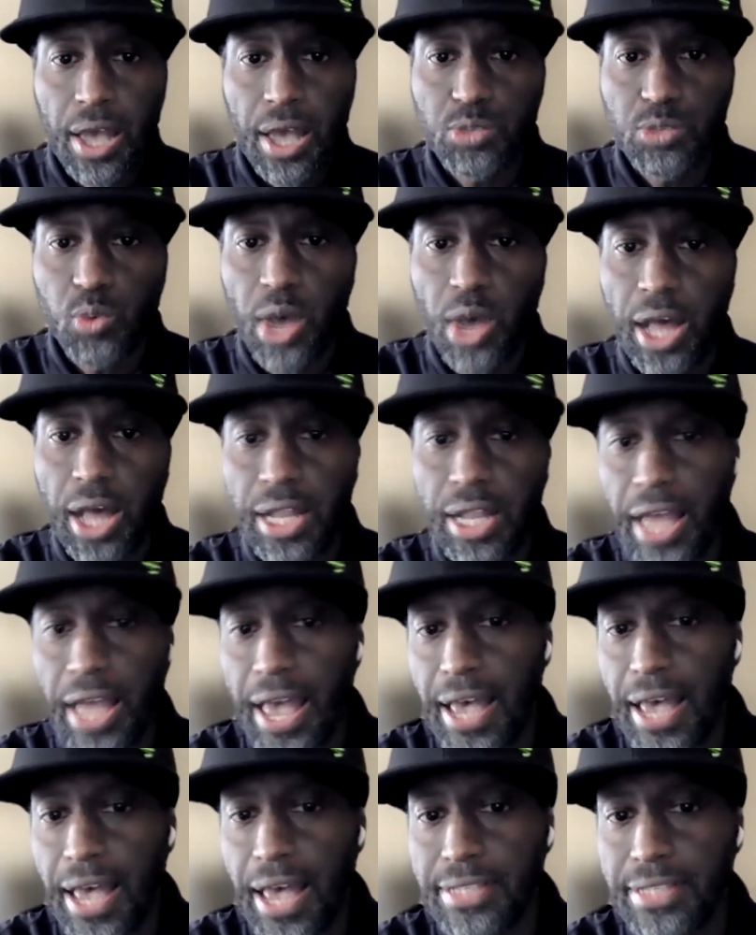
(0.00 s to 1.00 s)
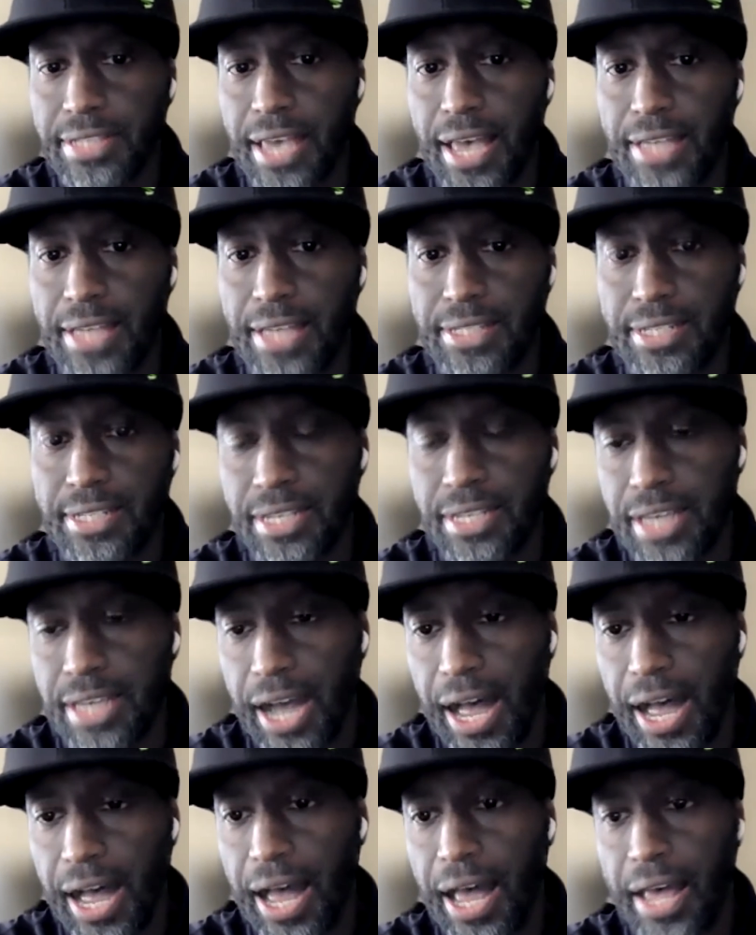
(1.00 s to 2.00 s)
as well as
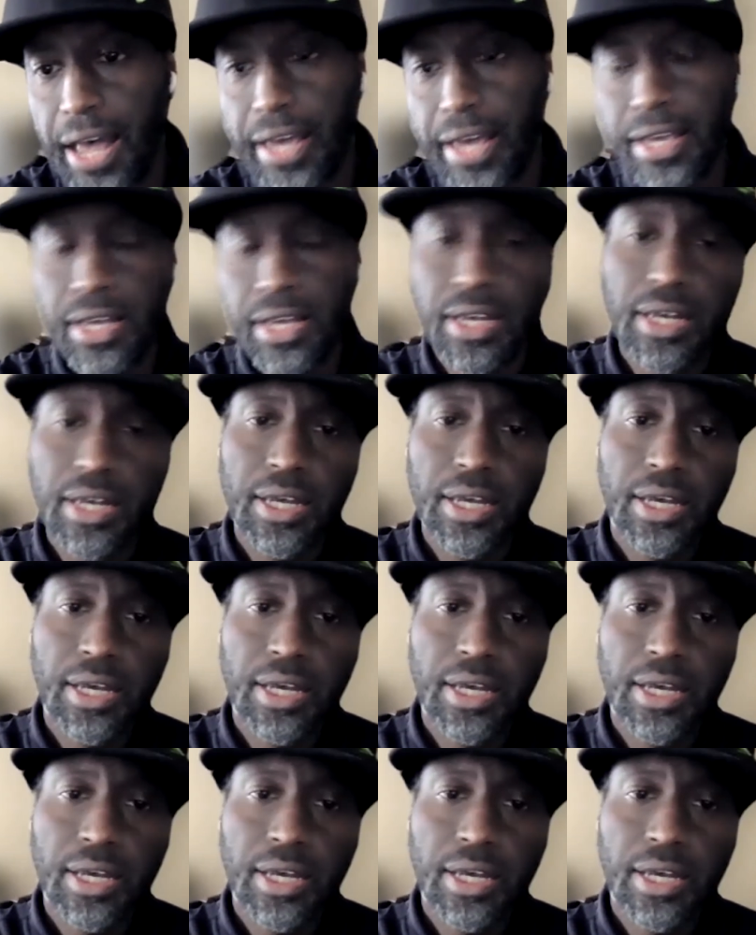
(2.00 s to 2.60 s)
SDI